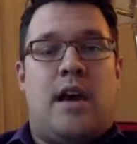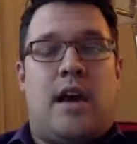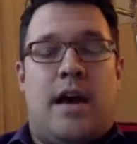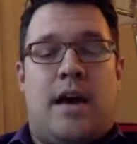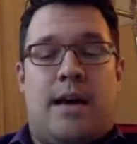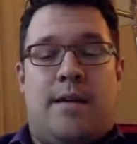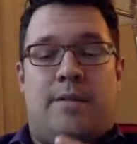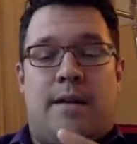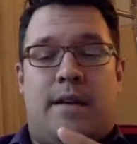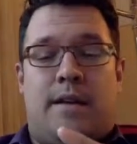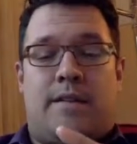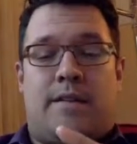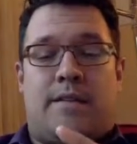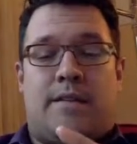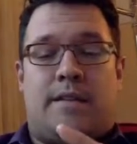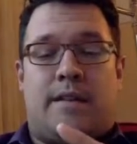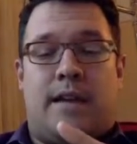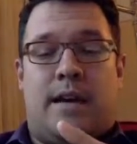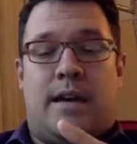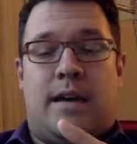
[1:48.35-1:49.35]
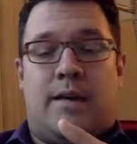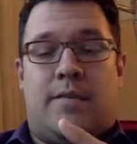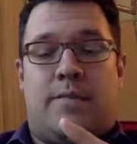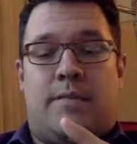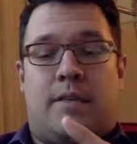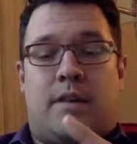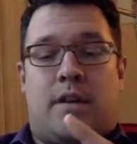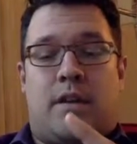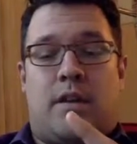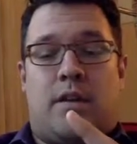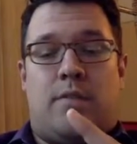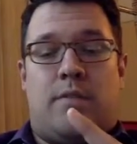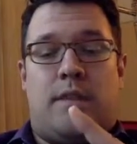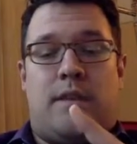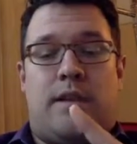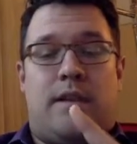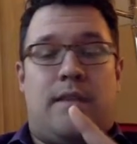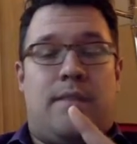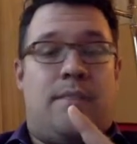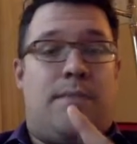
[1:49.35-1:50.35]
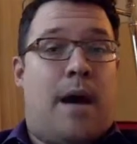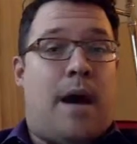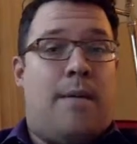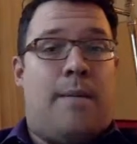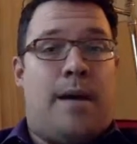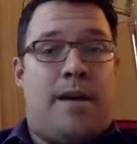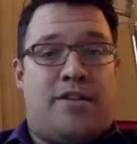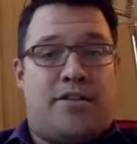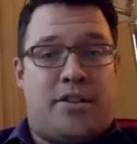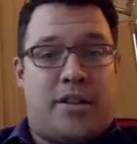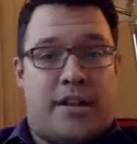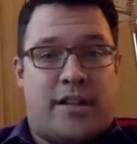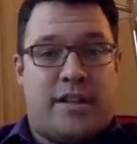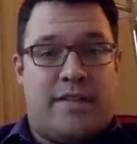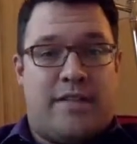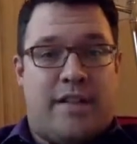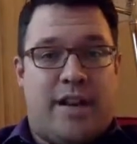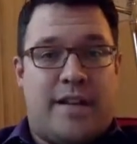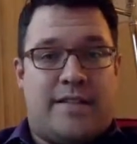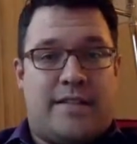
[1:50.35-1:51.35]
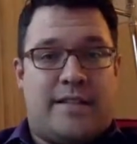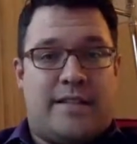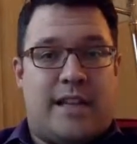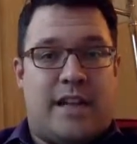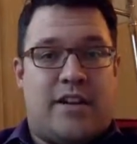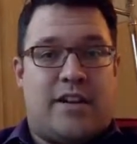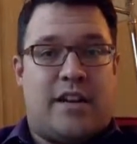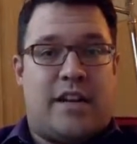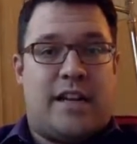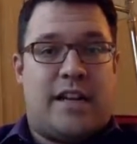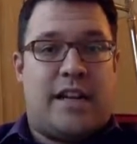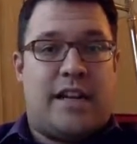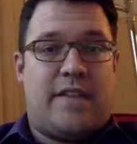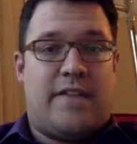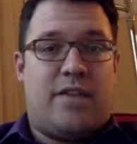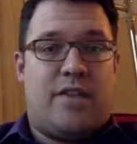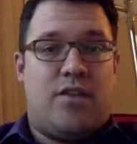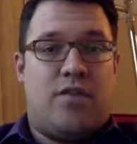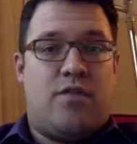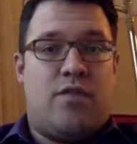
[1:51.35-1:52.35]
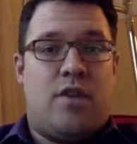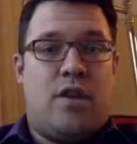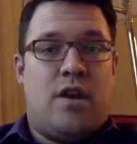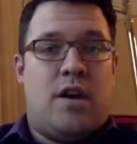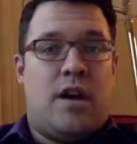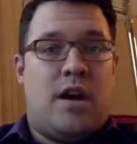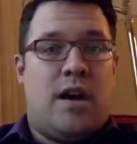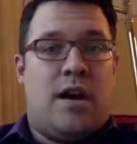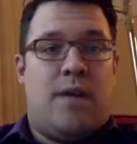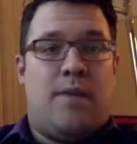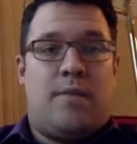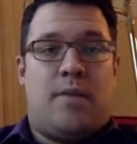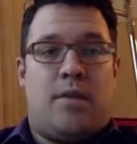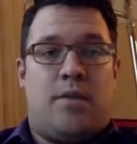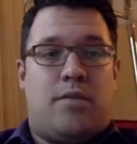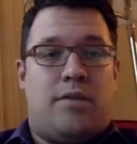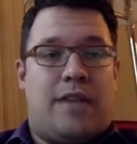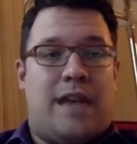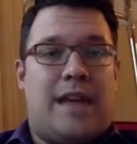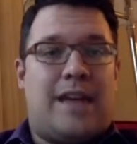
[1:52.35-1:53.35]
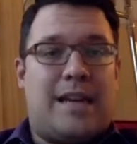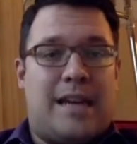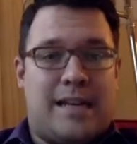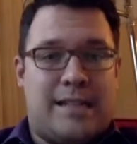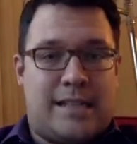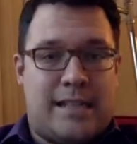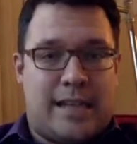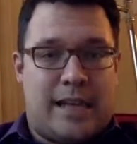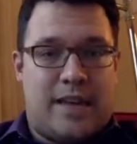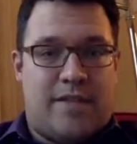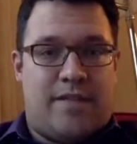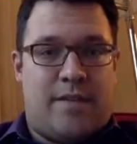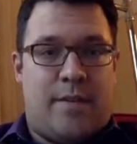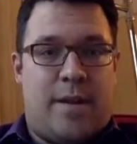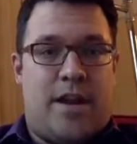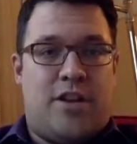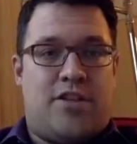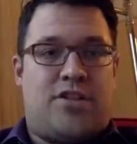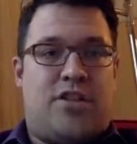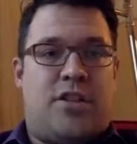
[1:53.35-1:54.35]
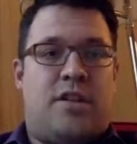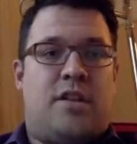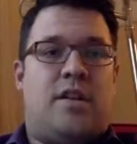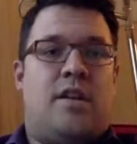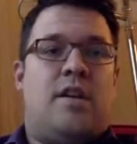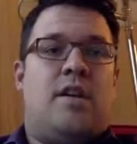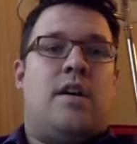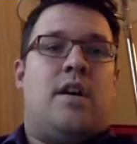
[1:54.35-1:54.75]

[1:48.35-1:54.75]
It's going to be biometric devices that are going to give you, diagnostic information.